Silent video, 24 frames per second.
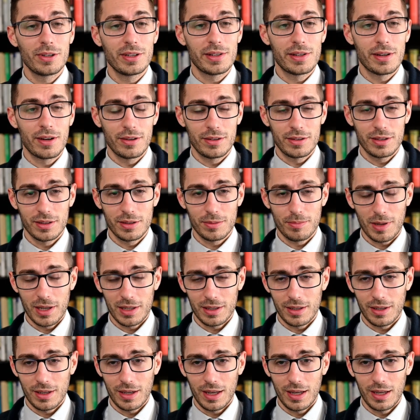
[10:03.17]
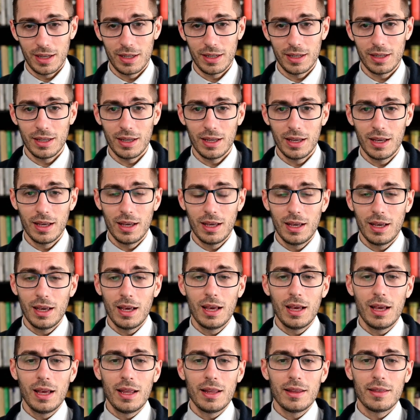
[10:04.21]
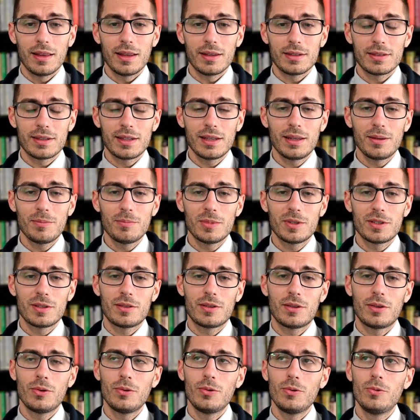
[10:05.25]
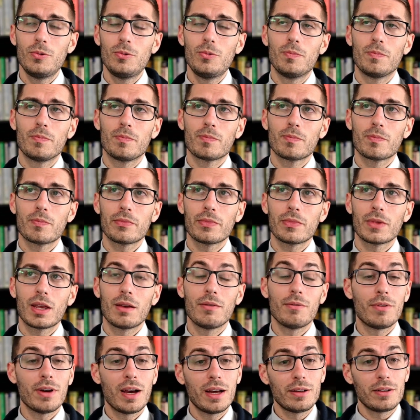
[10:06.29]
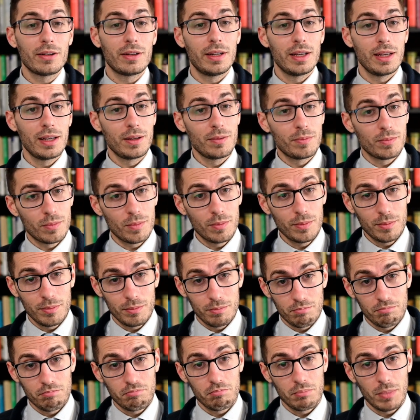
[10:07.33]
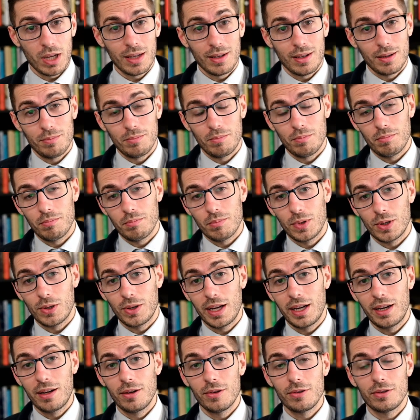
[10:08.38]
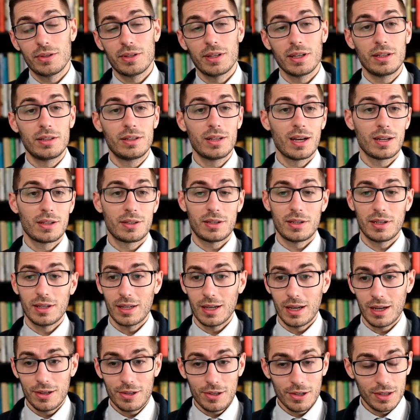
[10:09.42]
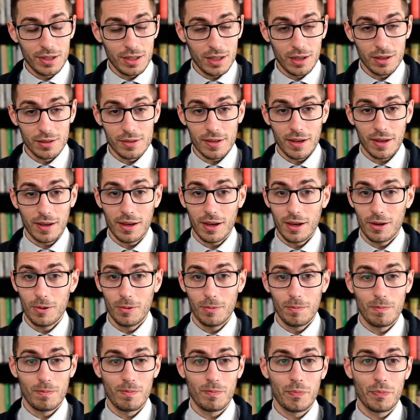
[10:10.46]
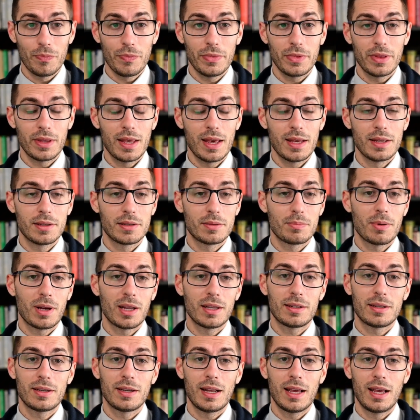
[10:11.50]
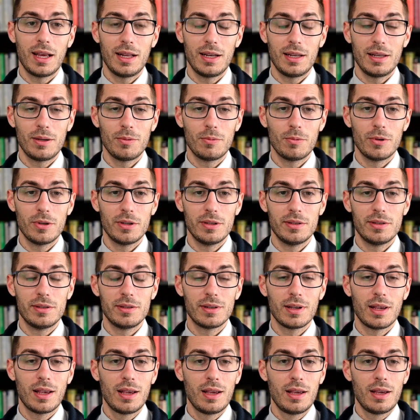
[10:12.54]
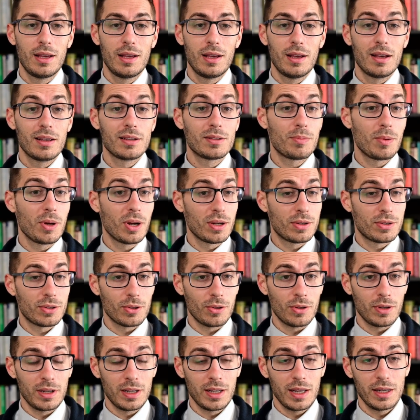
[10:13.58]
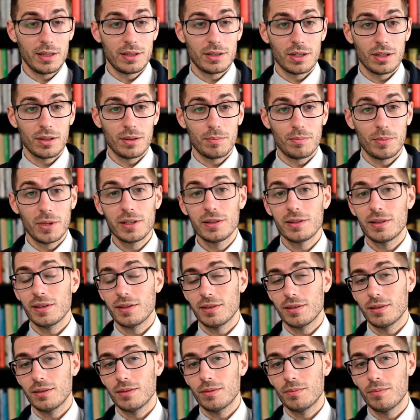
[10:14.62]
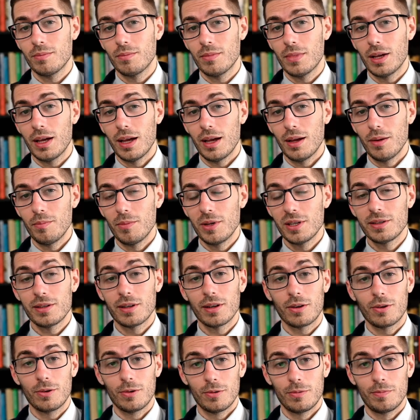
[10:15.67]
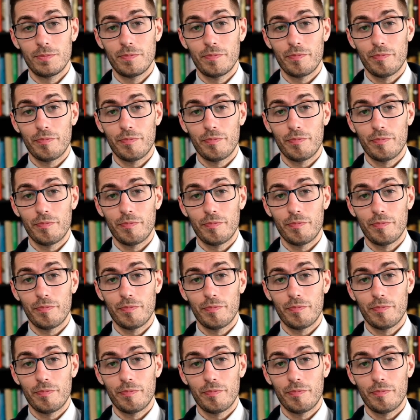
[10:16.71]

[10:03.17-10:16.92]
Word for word: research and spontaneity that seems to validate um, Moreno's suggestion a hundred years ago that spontaneity was spiritual in nature, mystic, uh, mystical.